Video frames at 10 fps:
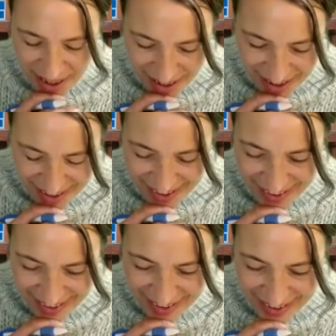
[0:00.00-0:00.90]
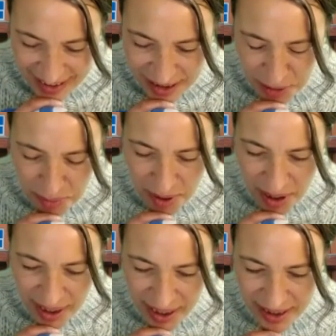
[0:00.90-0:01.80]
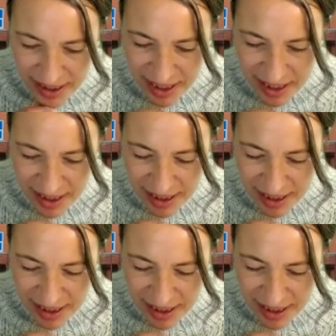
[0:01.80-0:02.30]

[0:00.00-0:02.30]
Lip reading: to mind